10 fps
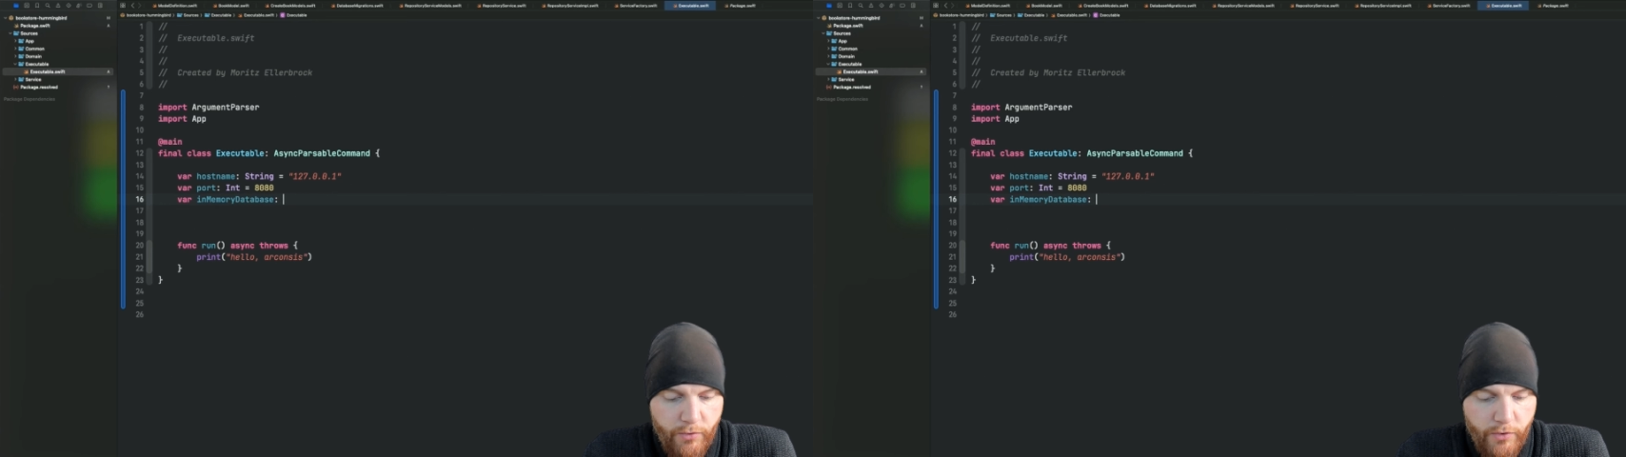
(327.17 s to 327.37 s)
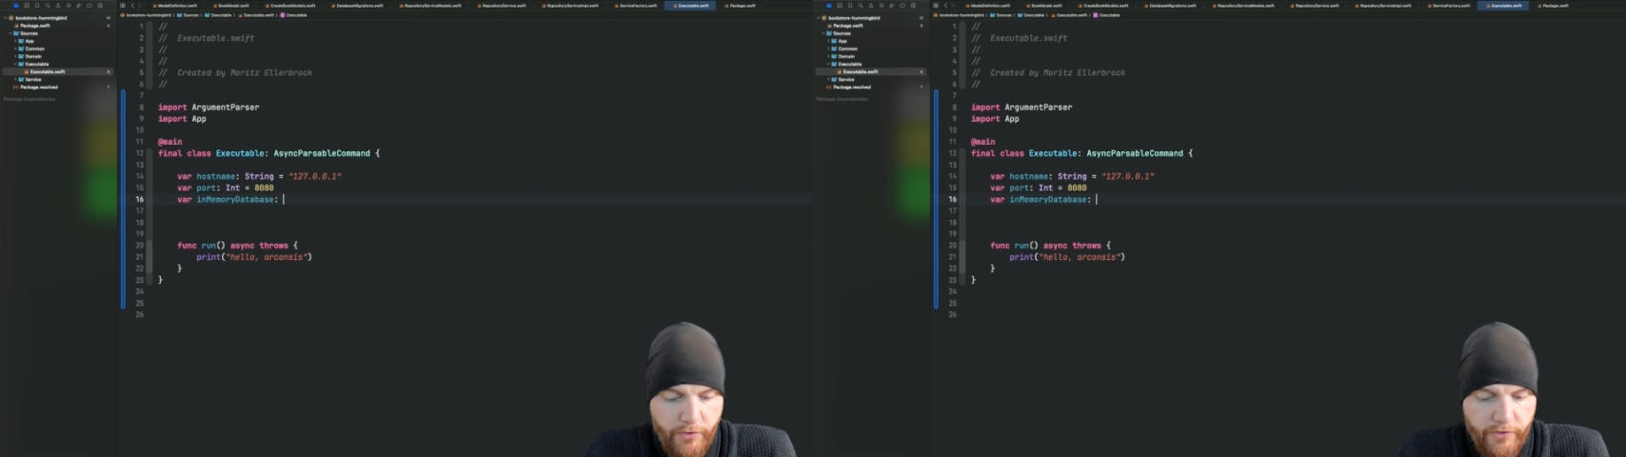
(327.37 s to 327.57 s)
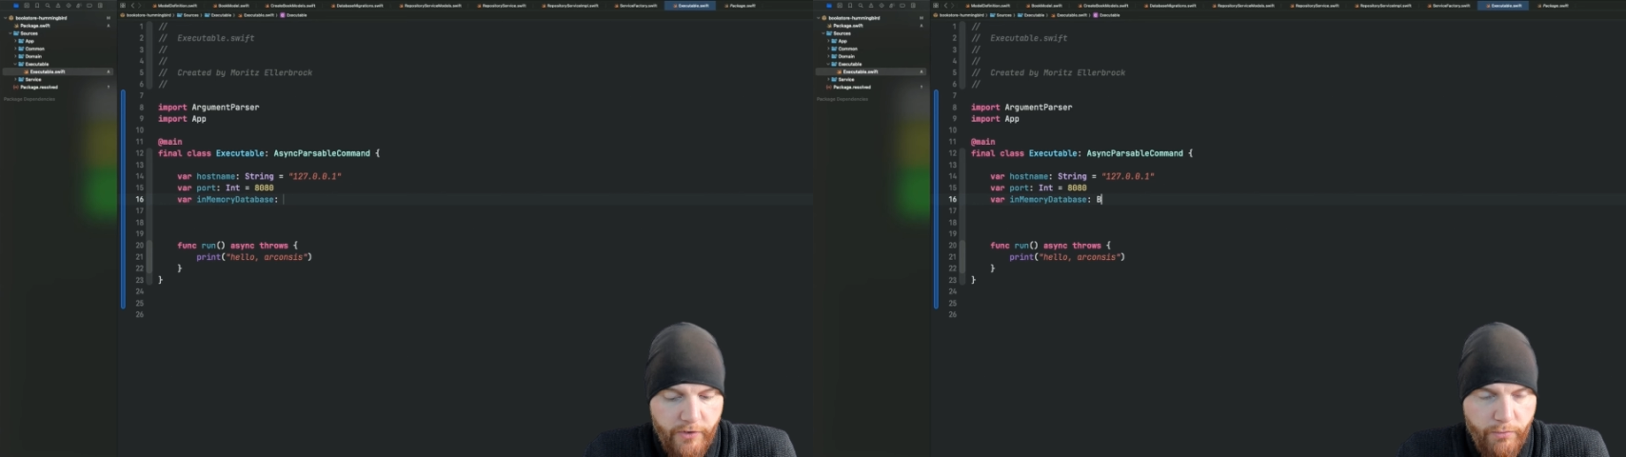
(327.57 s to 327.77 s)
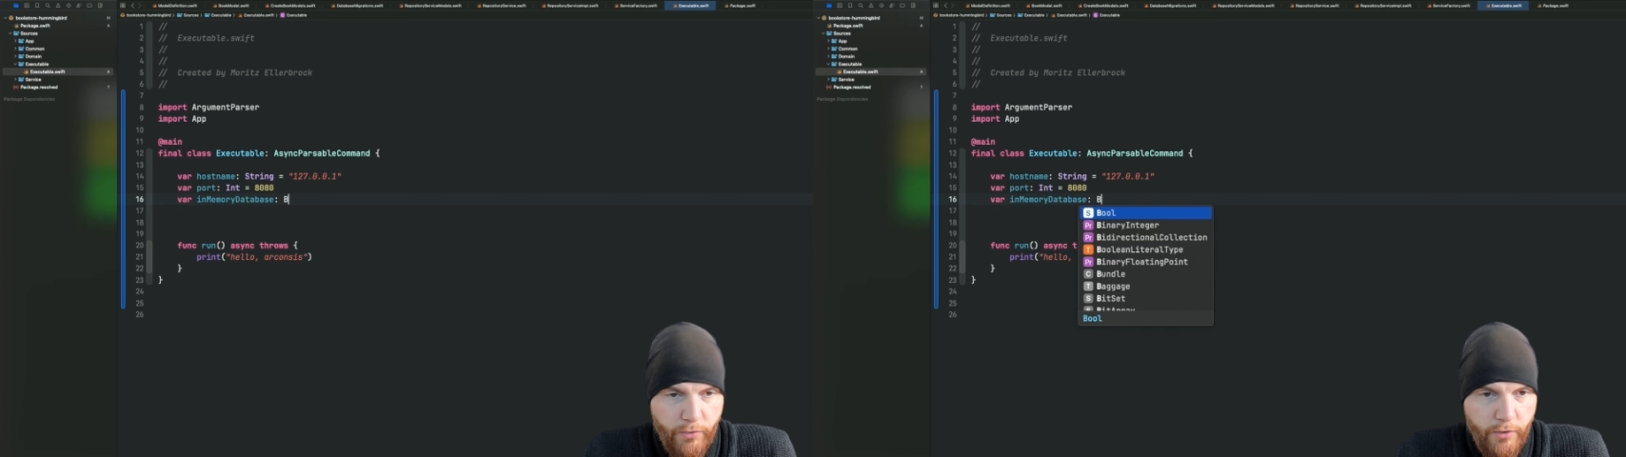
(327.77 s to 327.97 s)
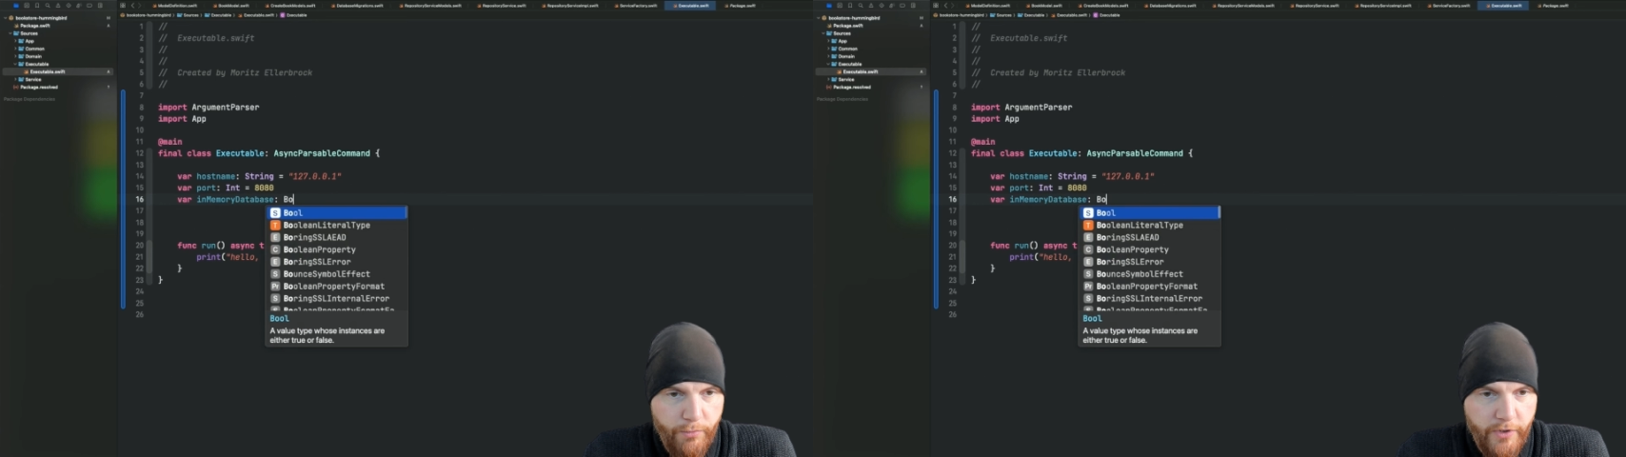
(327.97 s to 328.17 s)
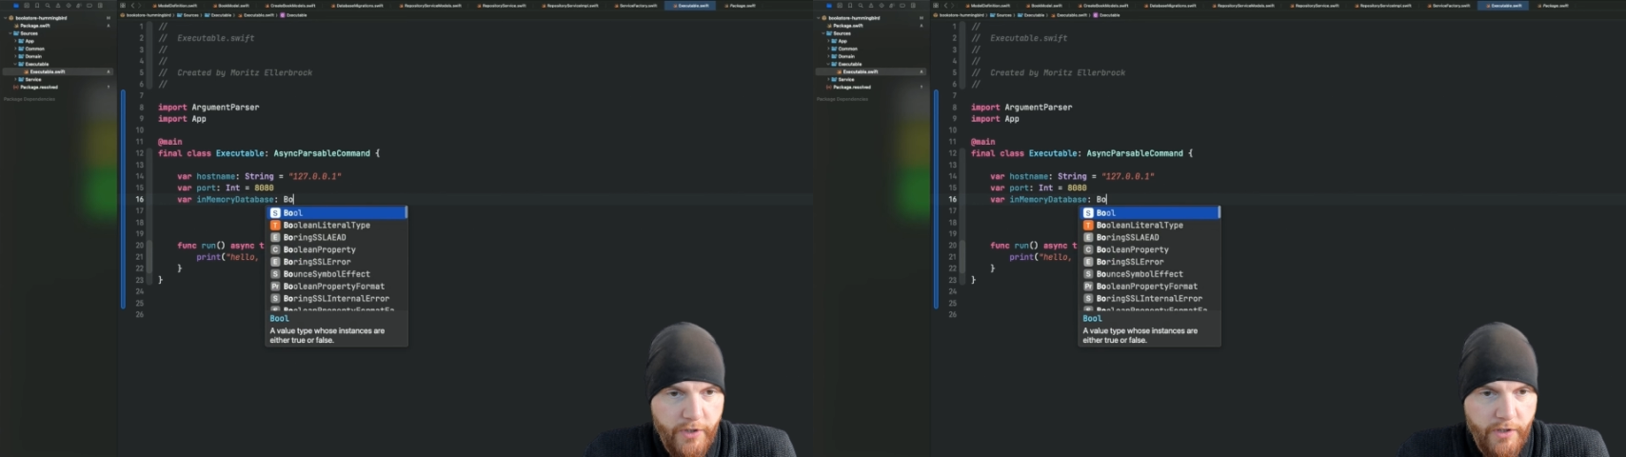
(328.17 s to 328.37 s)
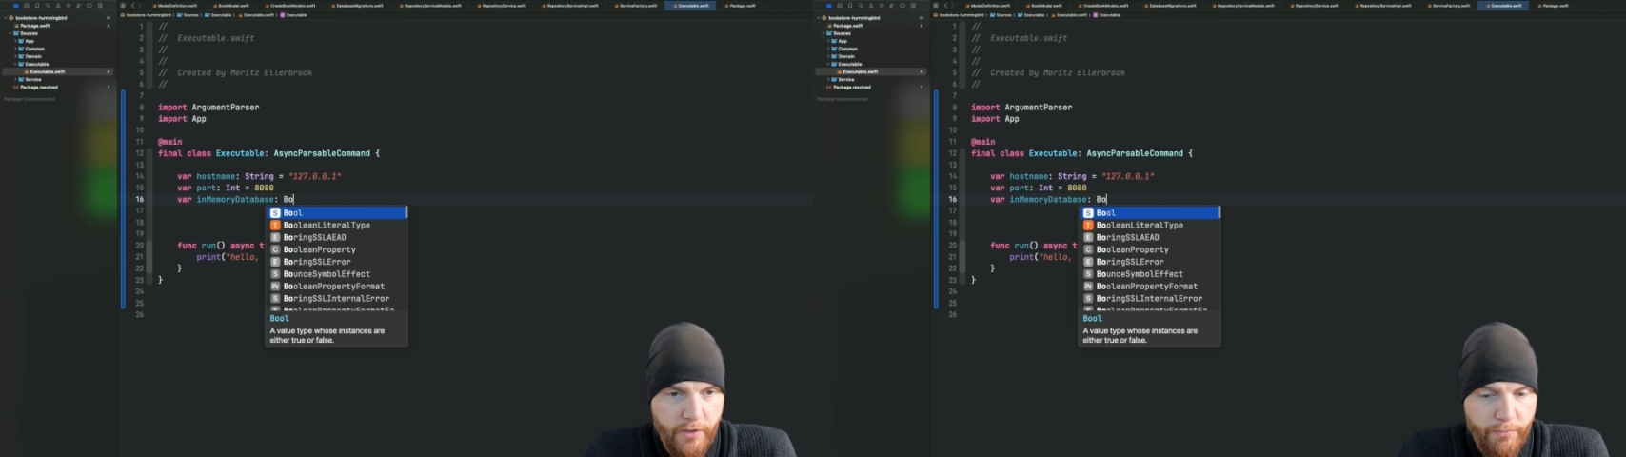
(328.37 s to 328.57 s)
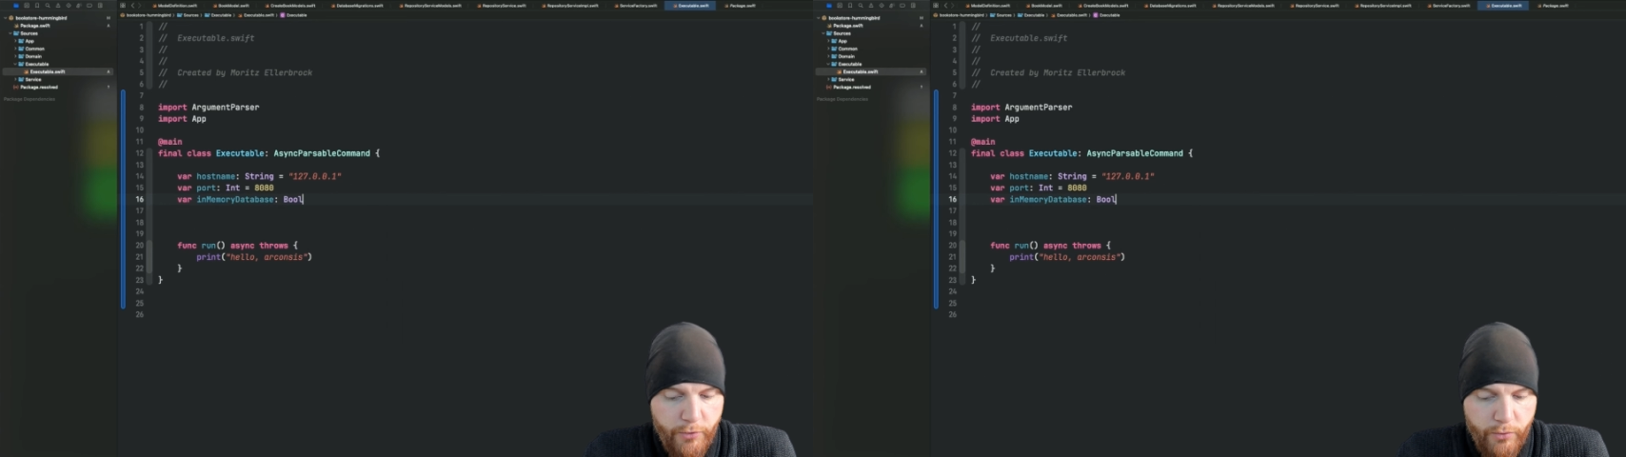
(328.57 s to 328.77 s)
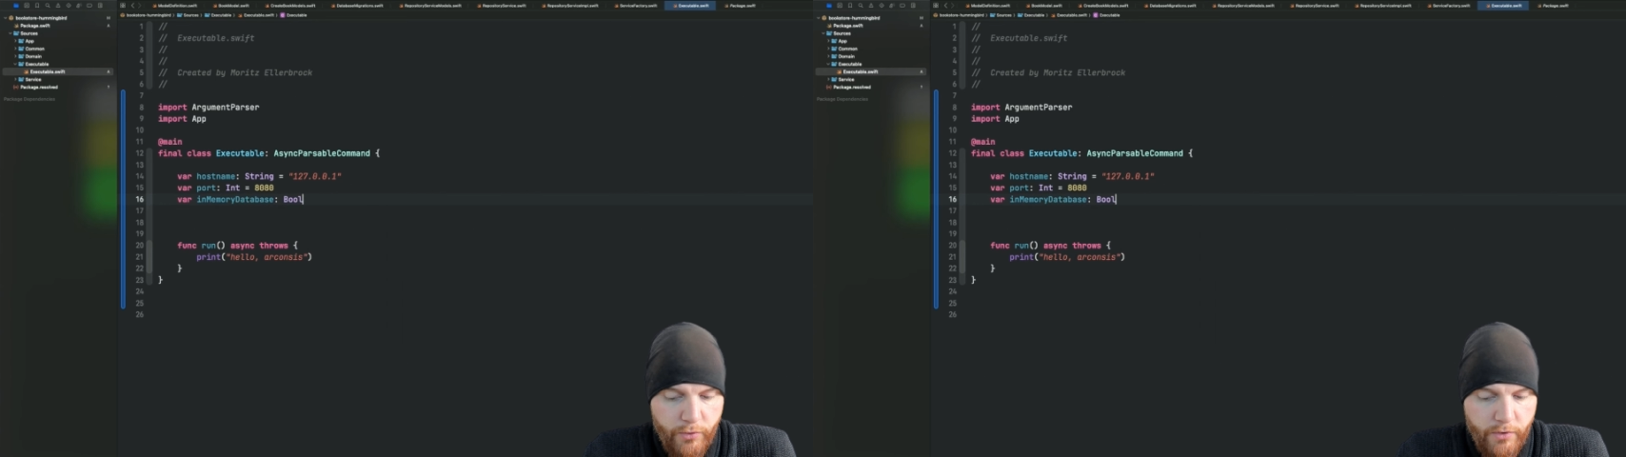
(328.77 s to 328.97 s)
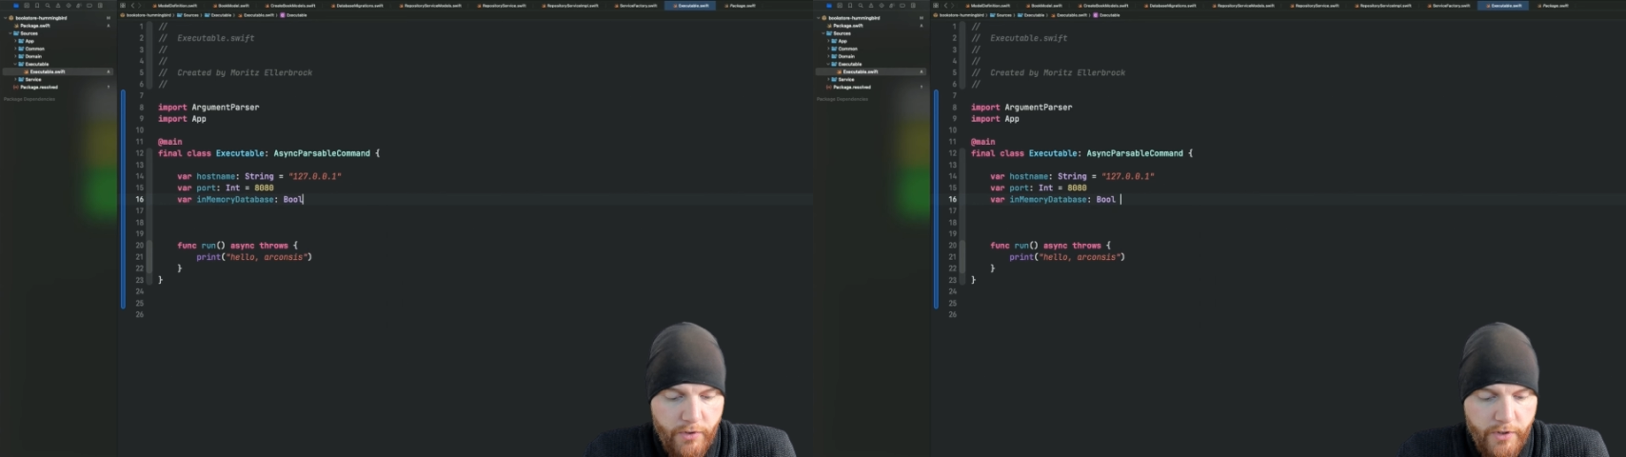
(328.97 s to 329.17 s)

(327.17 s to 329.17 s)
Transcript: course this will be a bool,